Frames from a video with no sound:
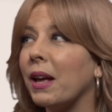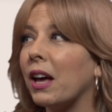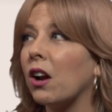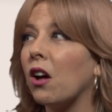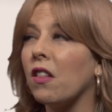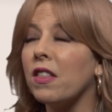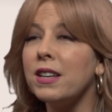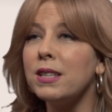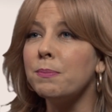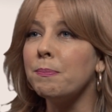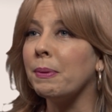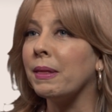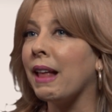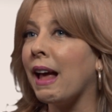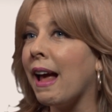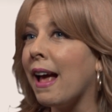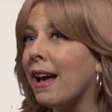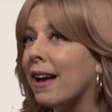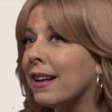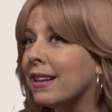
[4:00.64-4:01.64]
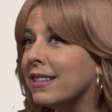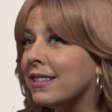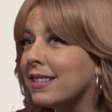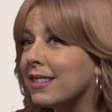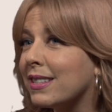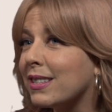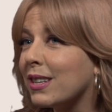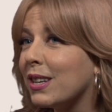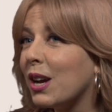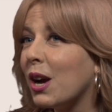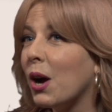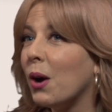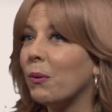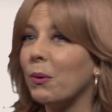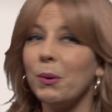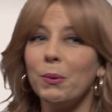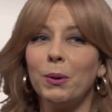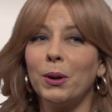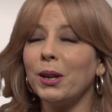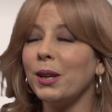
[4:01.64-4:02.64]
we had all these plans,
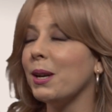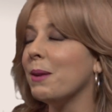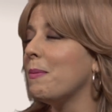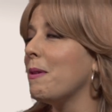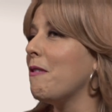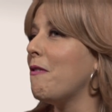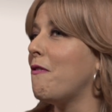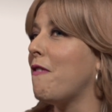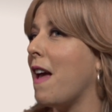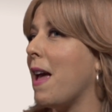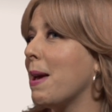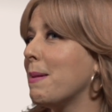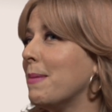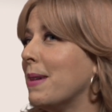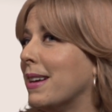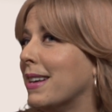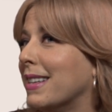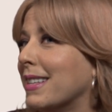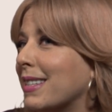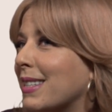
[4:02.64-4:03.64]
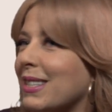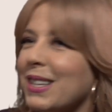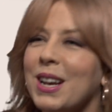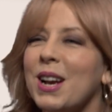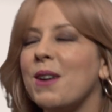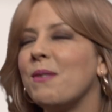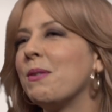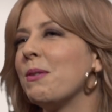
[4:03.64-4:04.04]
we were gonna be famous,